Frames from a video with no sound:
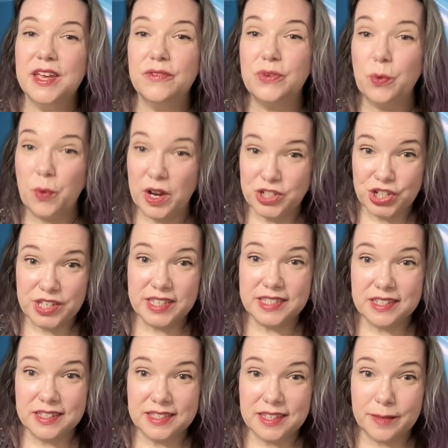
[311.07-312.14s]
If you're watching this
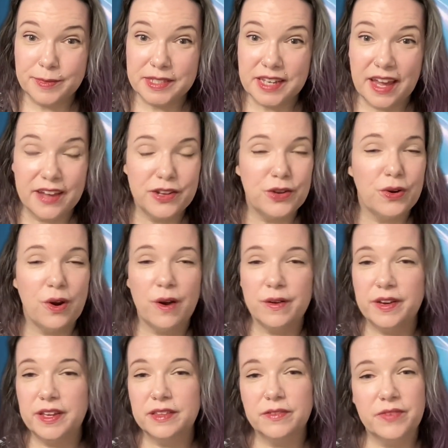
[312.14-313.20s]
on Substack, you're
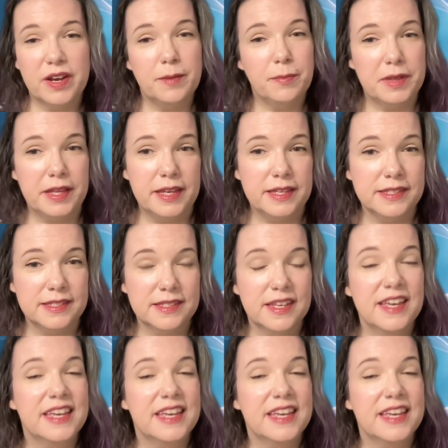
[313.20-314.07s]
already in the right place.